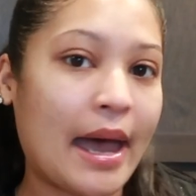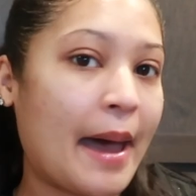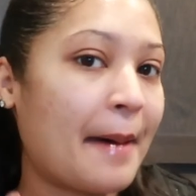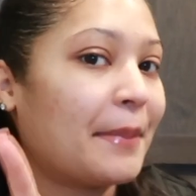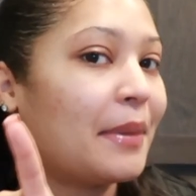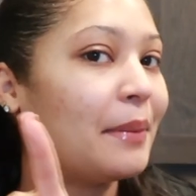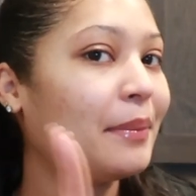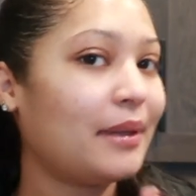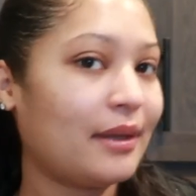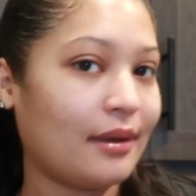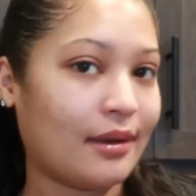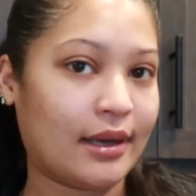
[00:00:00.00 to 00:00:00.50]
I'm
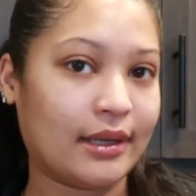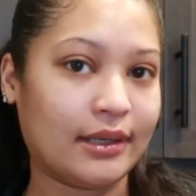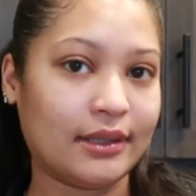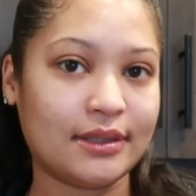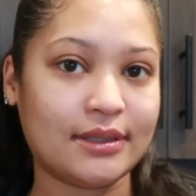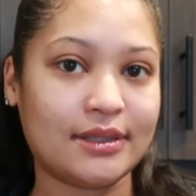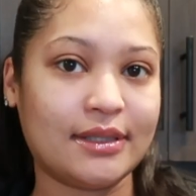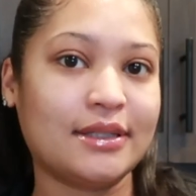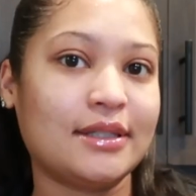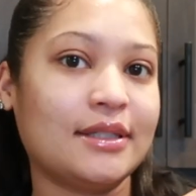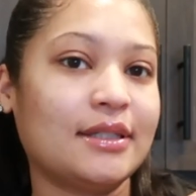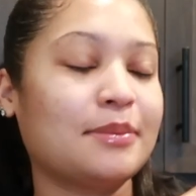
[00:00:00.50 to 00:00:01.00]
gonna be
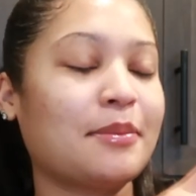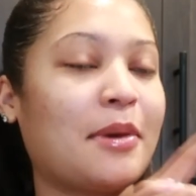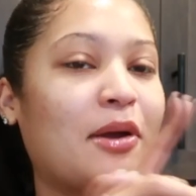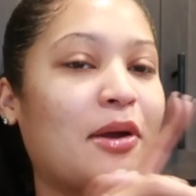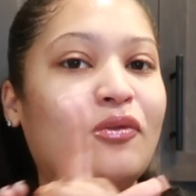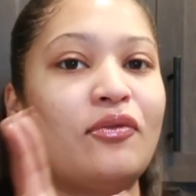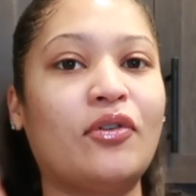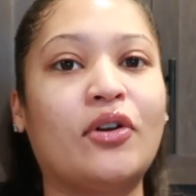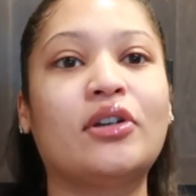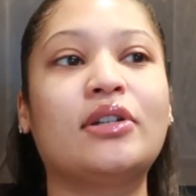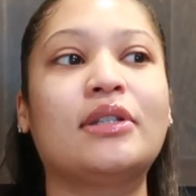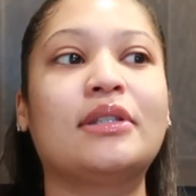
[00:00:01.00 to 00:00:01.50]
honest, this is my
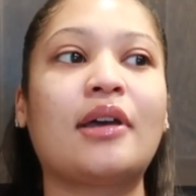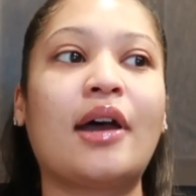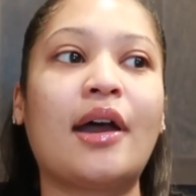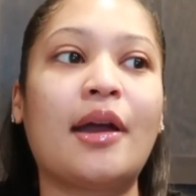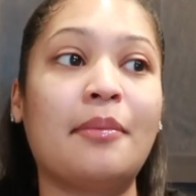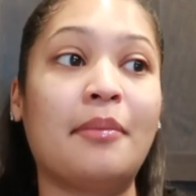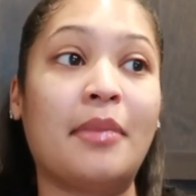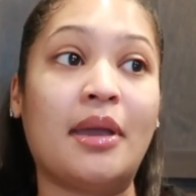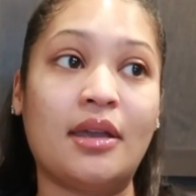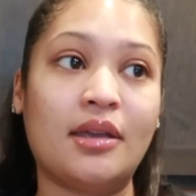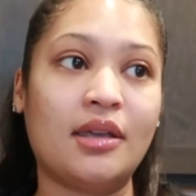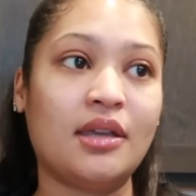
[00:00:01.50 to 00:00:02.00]
first time
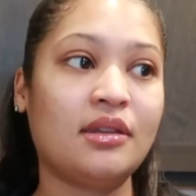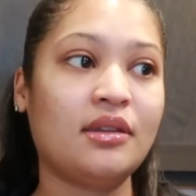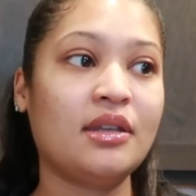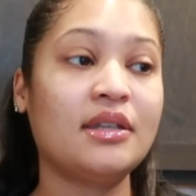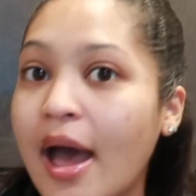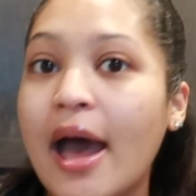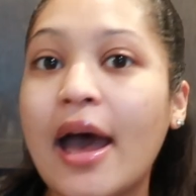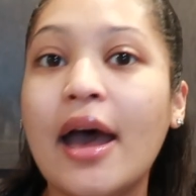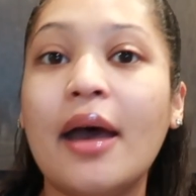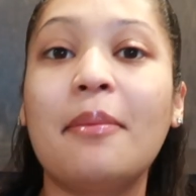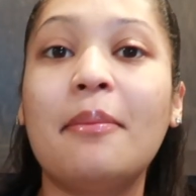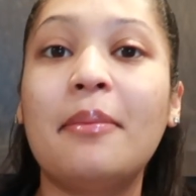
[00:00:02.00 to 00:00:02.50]
making these.
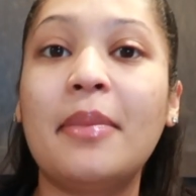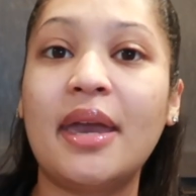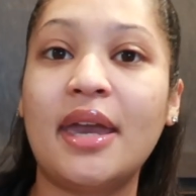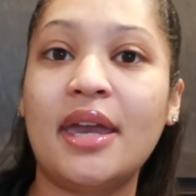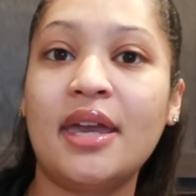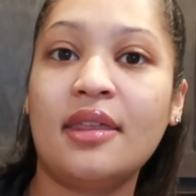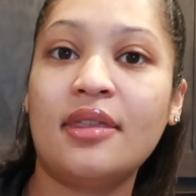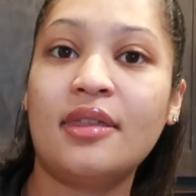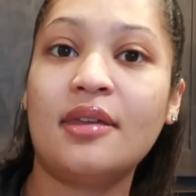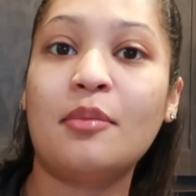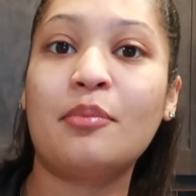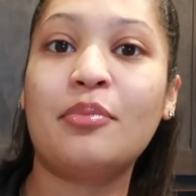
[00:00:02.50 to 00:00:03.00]
I
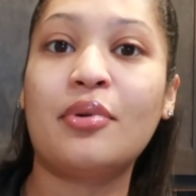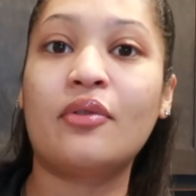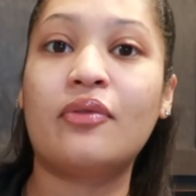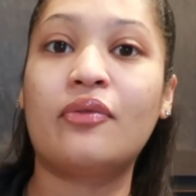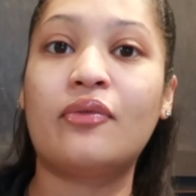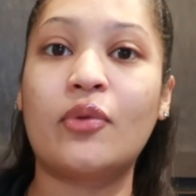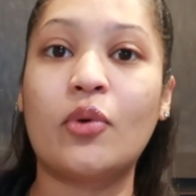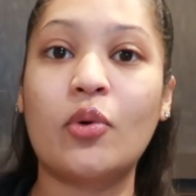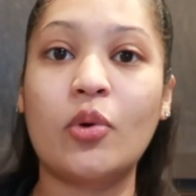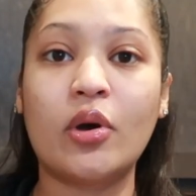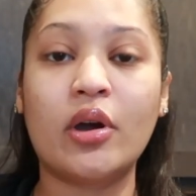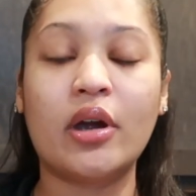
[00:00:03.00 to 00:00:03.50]
made them
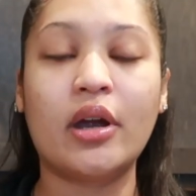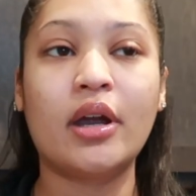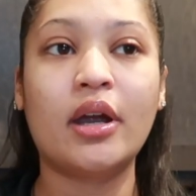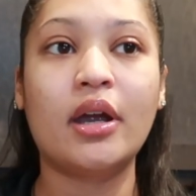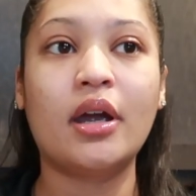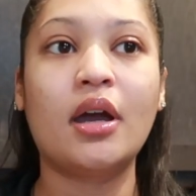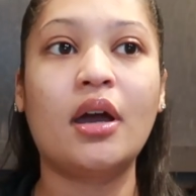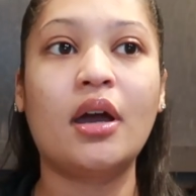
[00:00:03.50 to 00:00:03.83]
before,